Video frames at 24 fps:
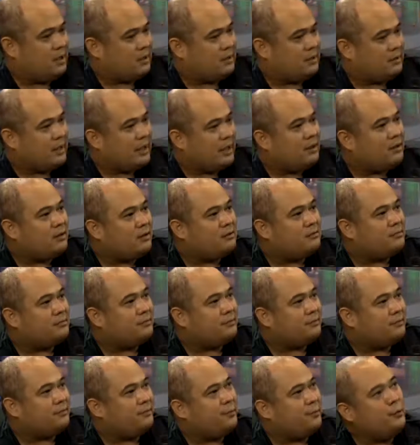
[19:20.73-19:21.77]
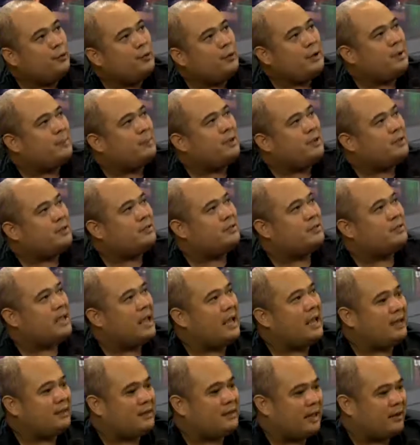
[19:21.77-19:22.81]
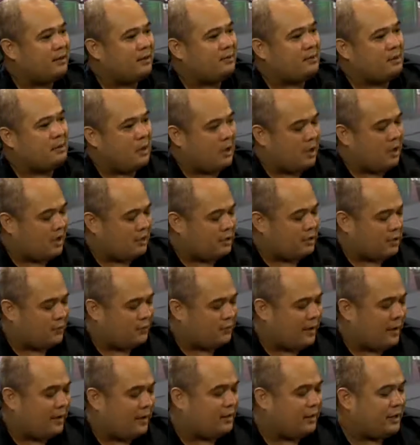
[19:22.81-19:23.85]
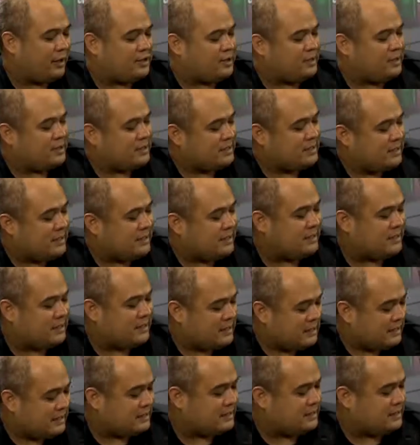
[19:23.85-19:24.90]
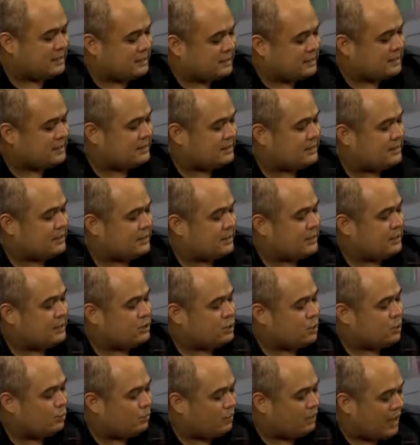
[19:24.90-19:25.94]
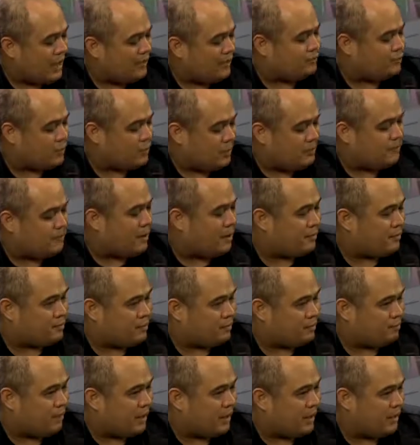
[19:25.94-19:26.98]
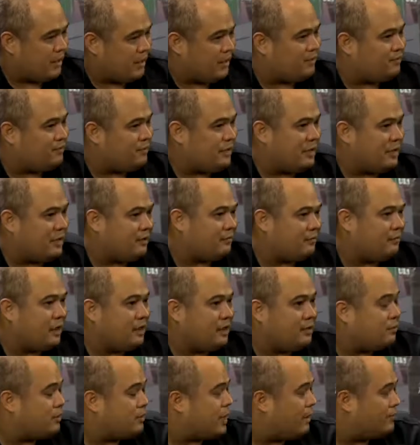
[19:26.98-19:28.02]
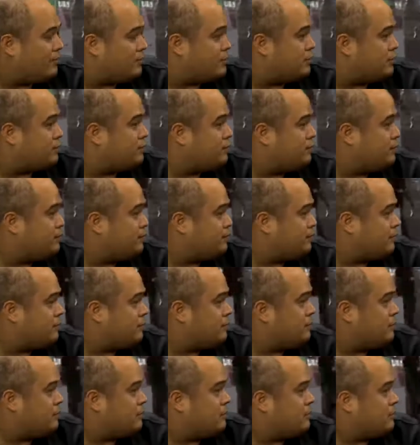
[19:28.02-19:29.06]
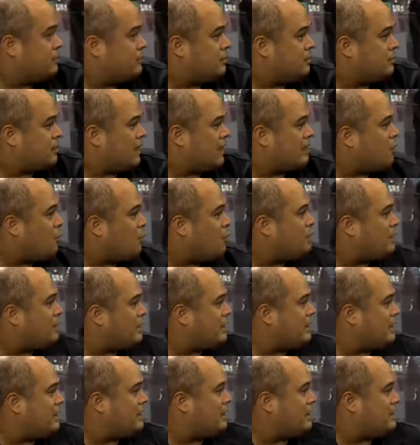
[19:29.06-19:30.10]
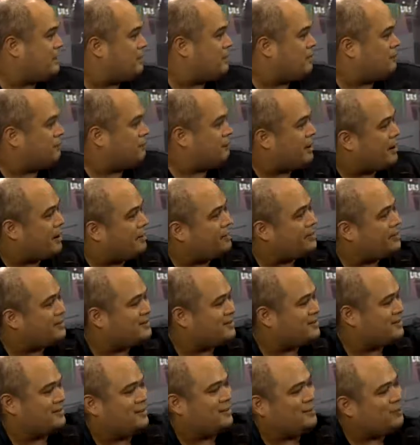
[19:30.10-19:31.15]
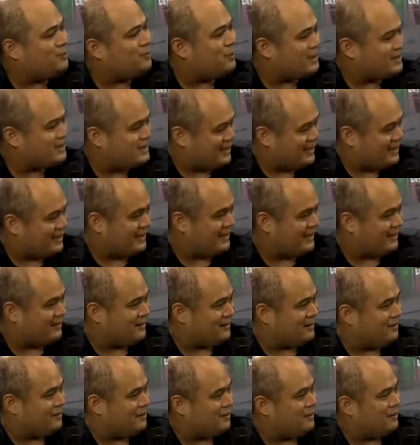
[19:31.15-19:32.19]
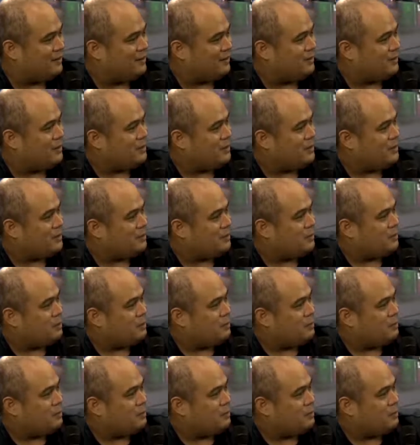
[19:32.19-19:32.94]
They'll fool him into saying that your violation is this, this, this, so we'll have to impound your bike, even if they don't have to. That only merits you a ticket. Yeah, that's right.